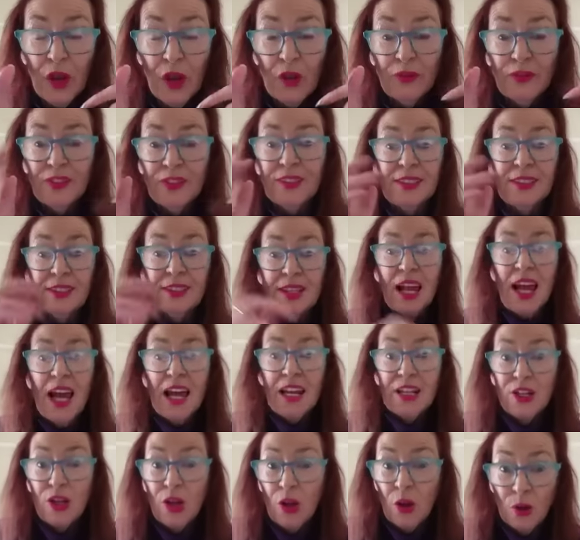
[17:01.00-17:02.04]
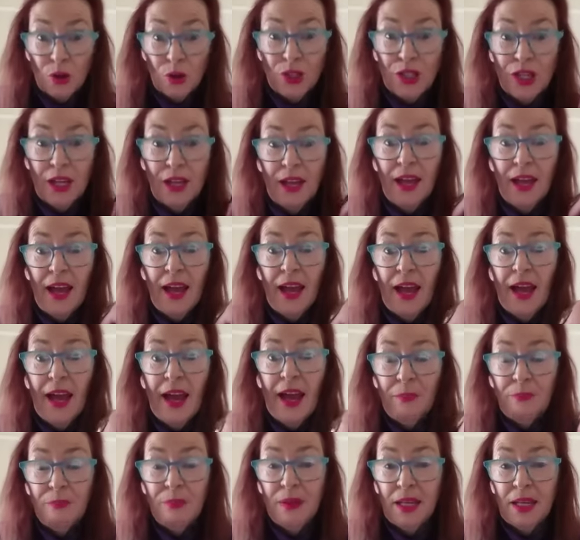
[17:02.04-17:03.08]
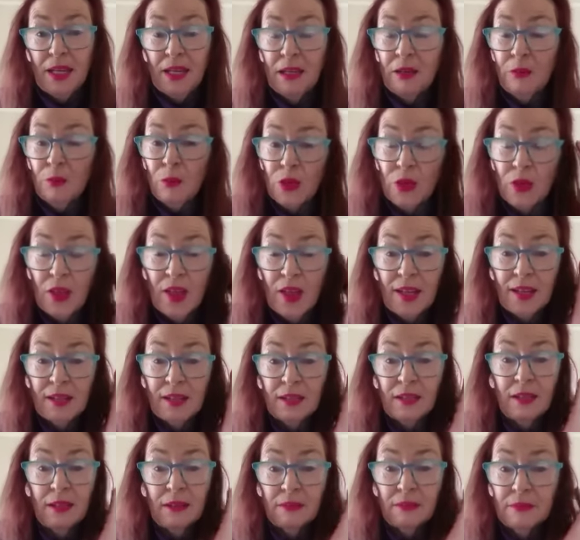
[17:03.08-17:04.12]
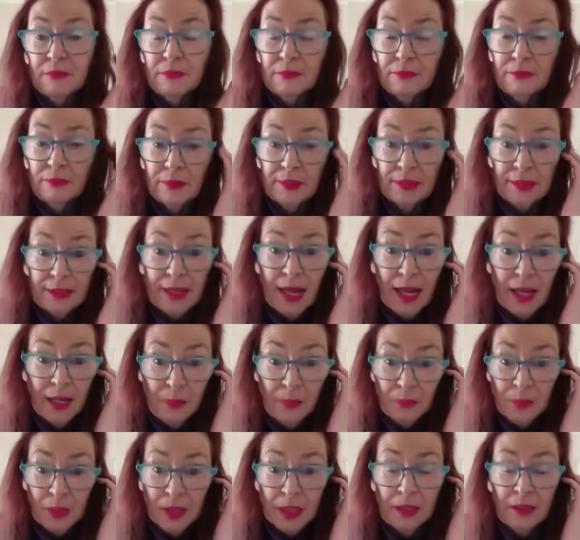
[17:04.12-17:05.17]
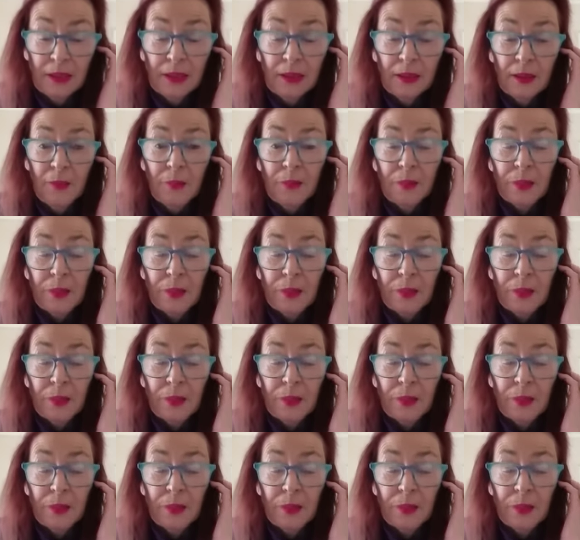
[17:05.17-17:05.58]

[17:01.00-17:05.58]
Office and not happy with that statement.